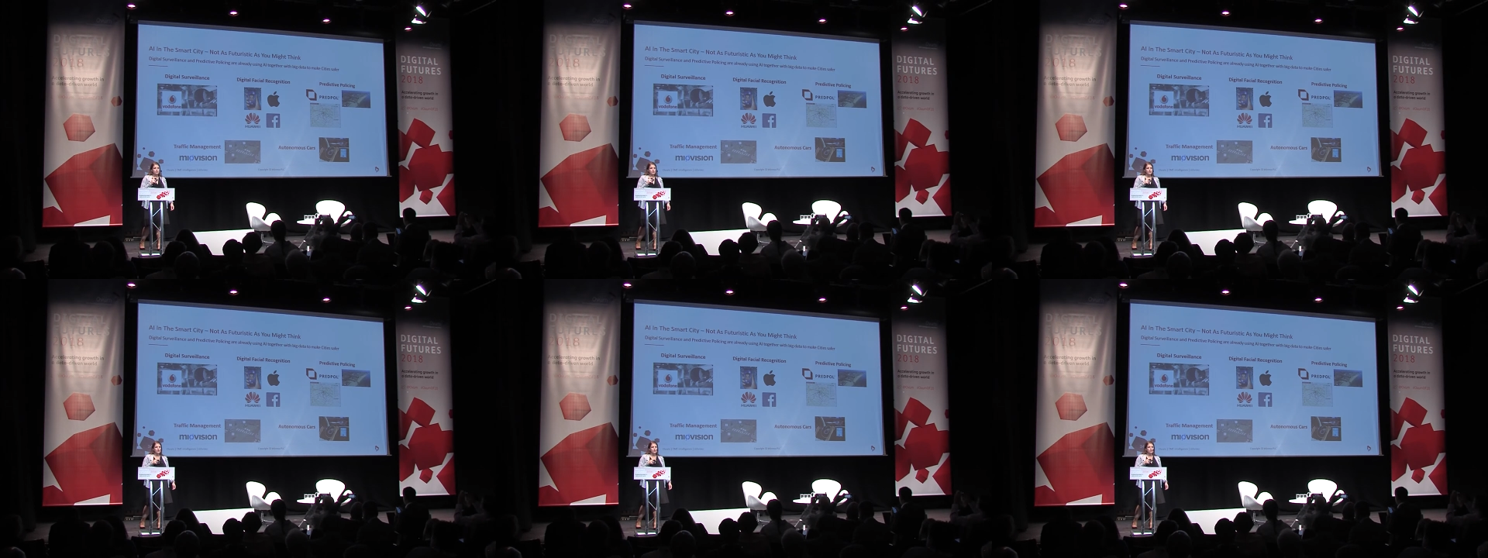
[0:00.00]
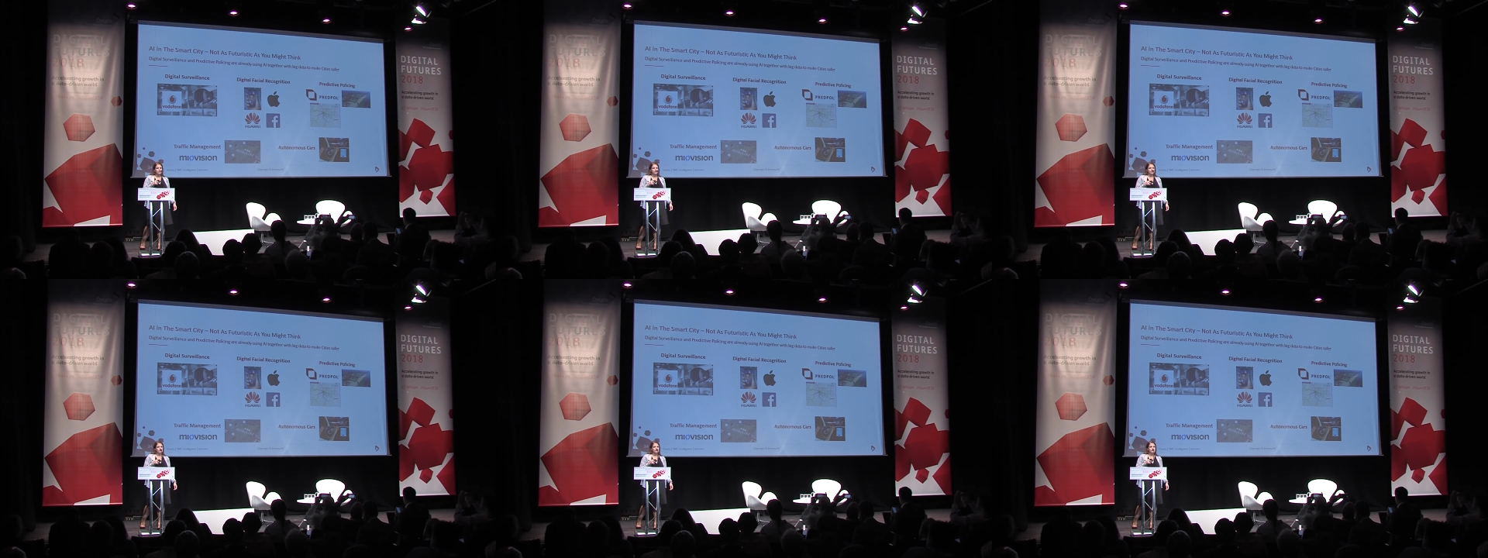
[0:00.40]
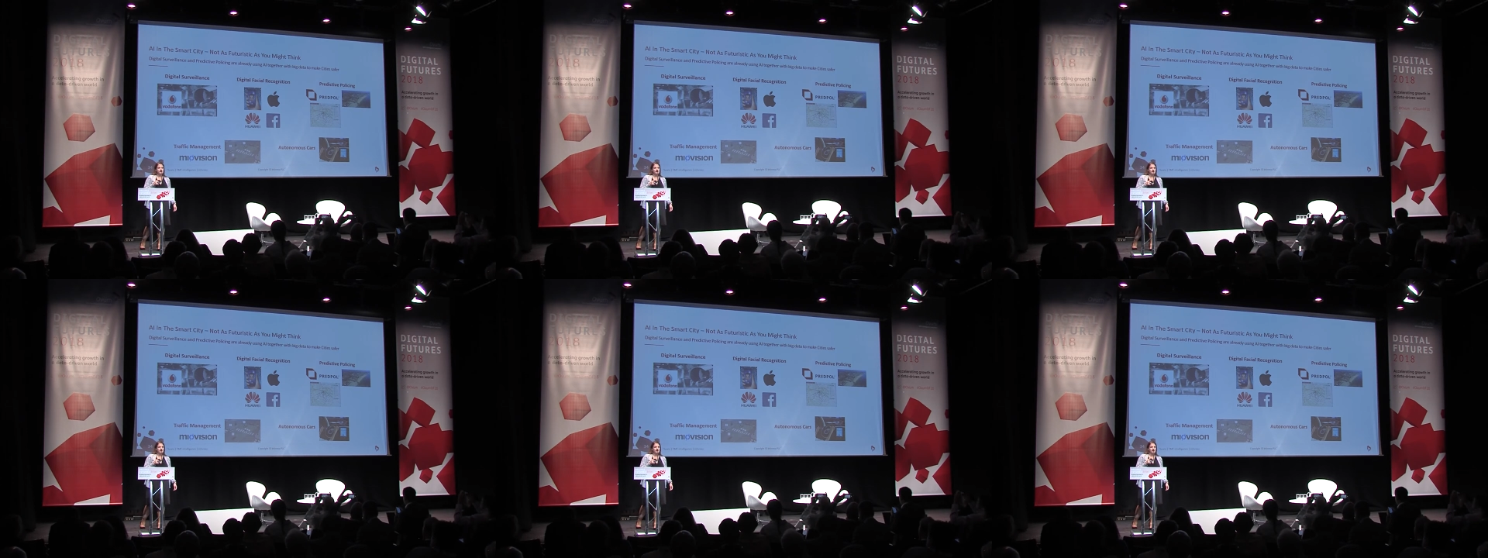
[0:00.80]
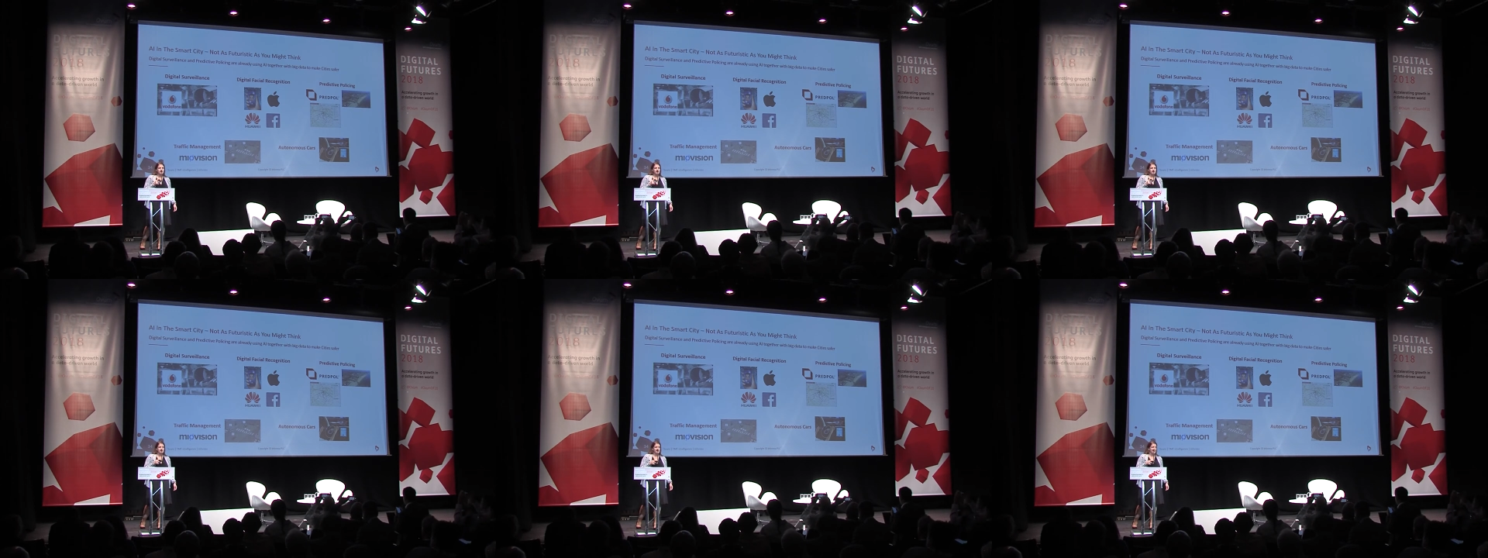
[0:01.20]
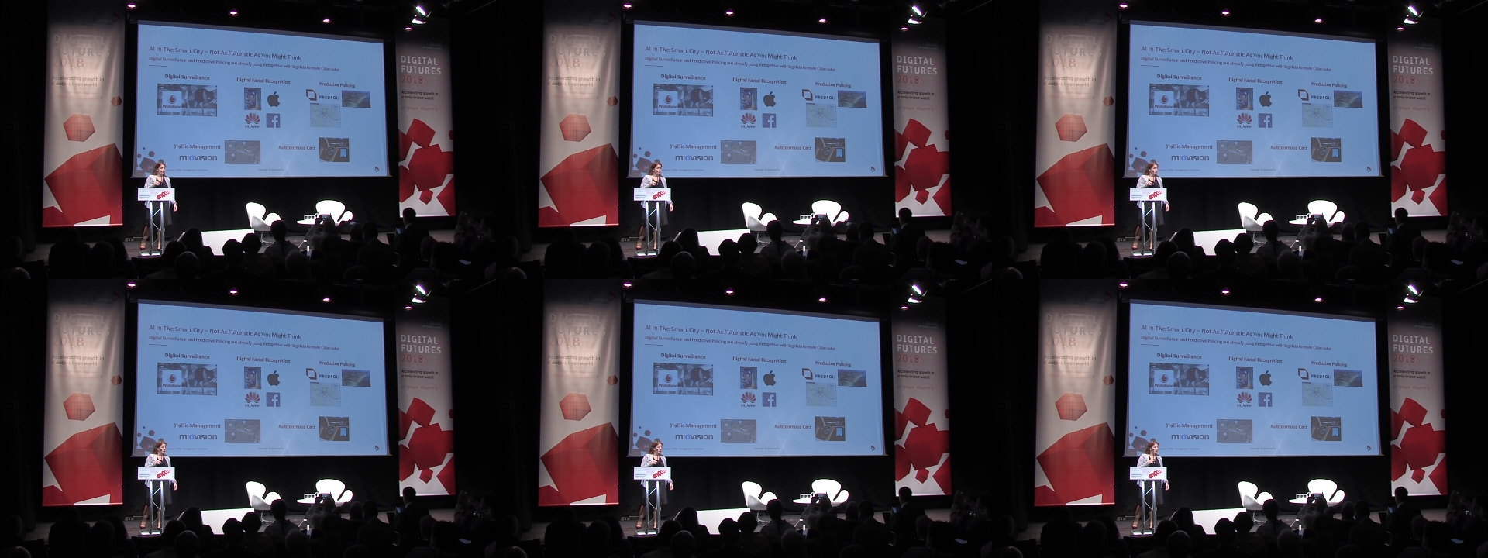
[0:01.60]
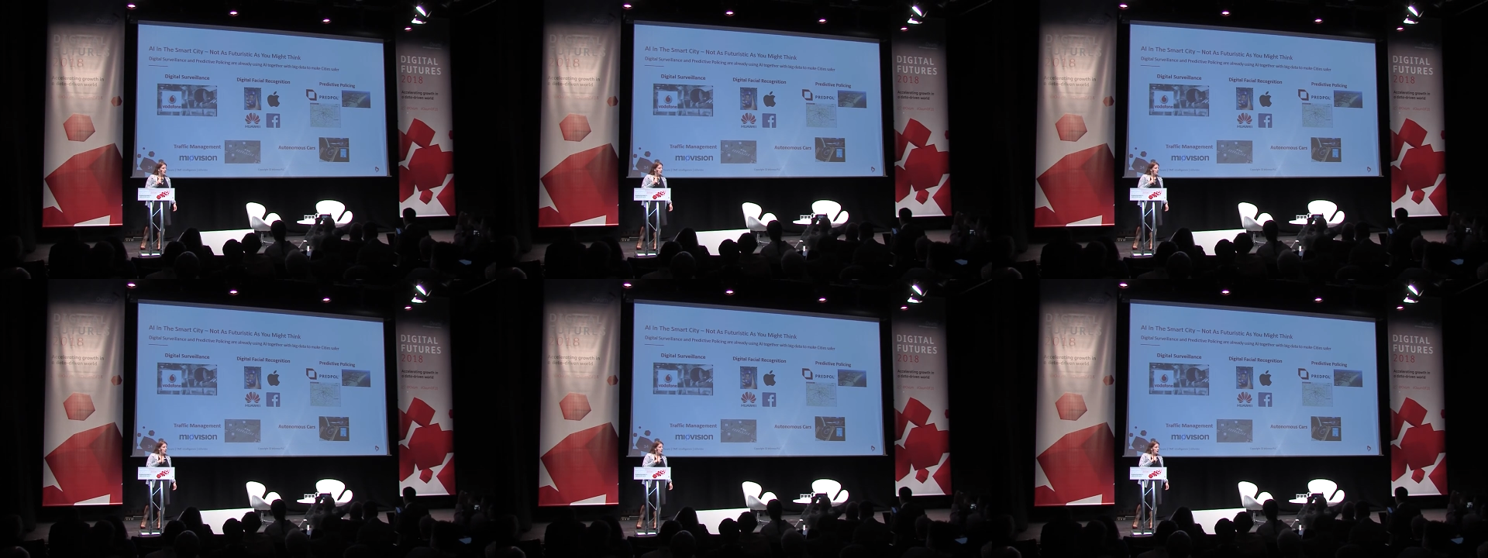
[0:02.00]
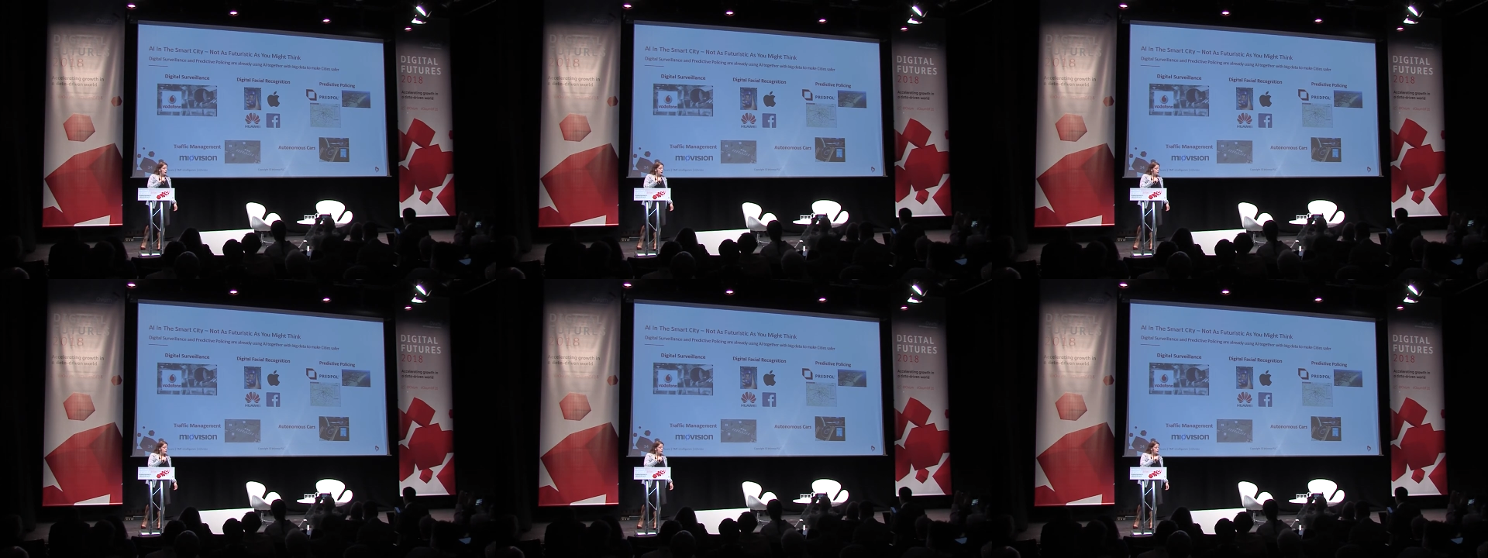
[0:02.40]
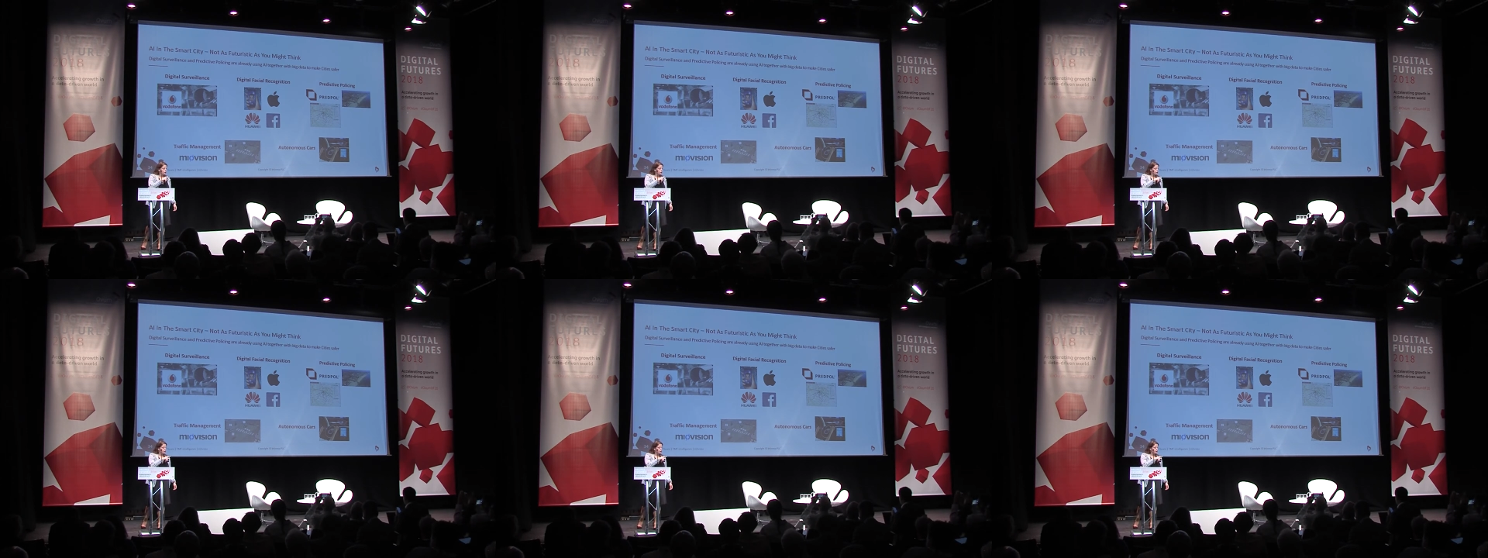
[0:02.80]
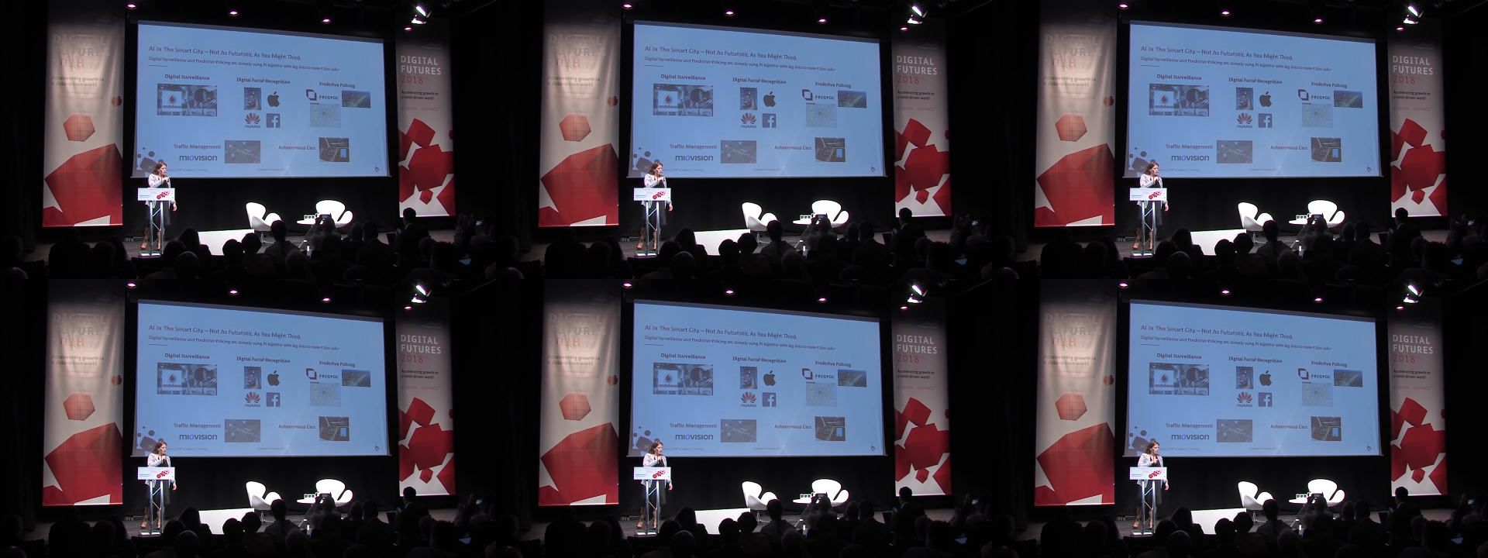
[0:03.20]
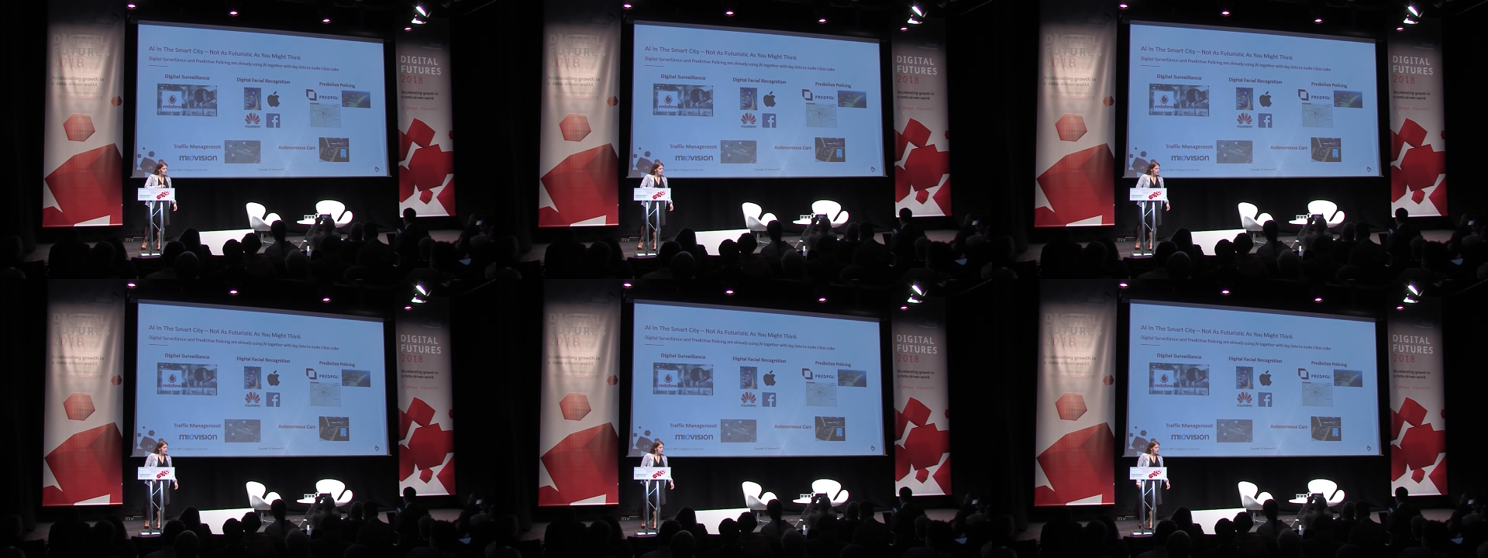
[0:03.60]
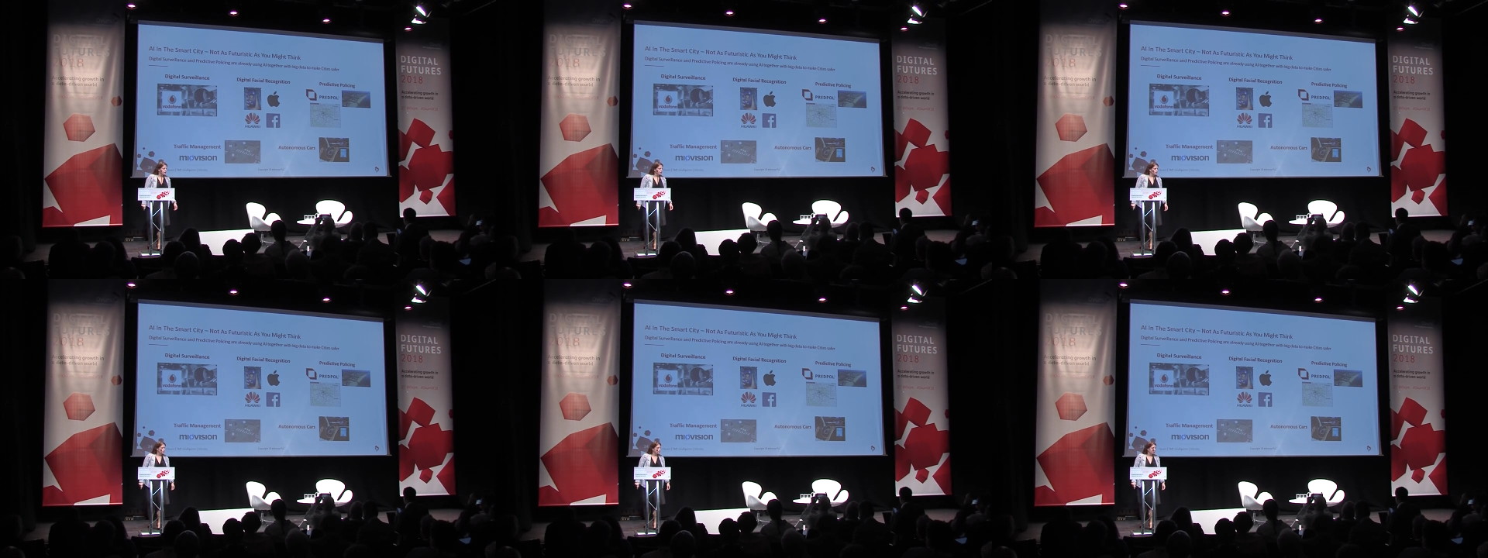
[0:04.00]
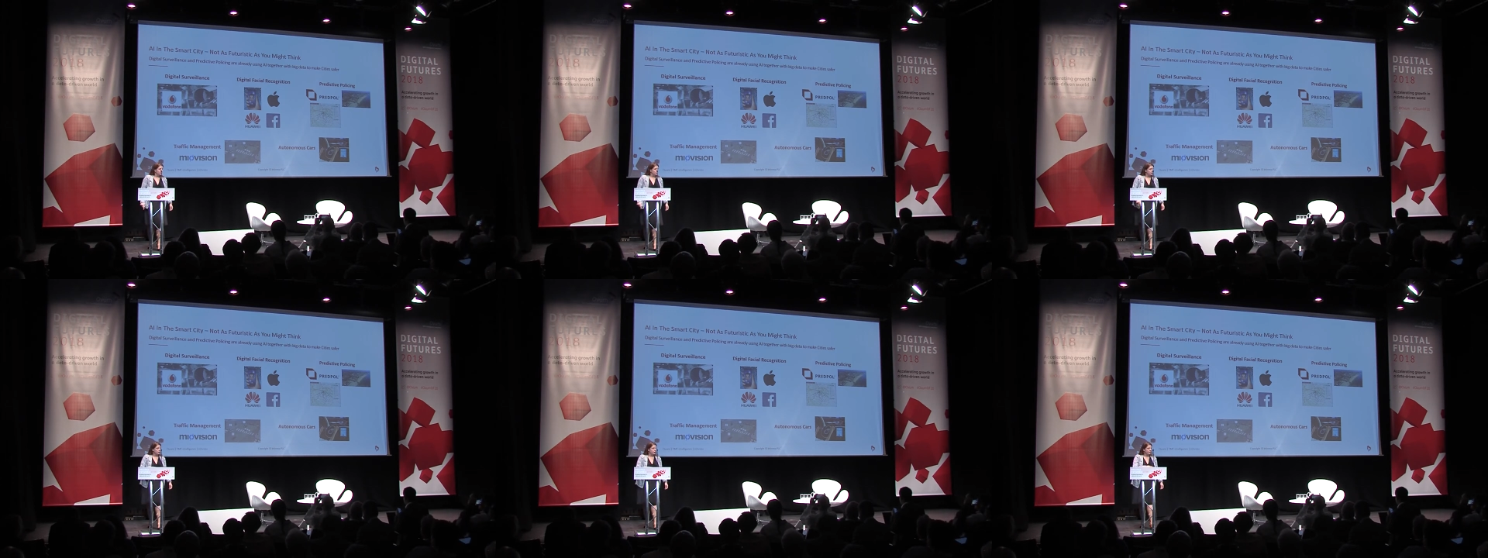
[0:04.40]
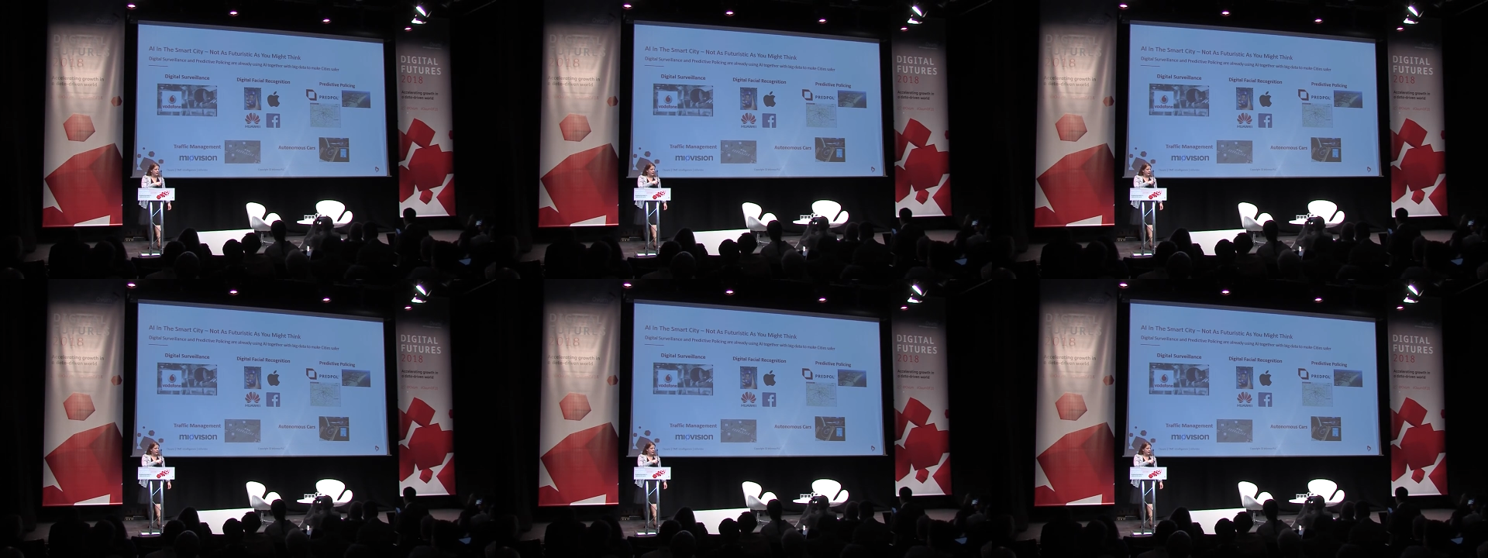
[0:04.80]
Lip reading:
No face is visible, so there are no lips to read.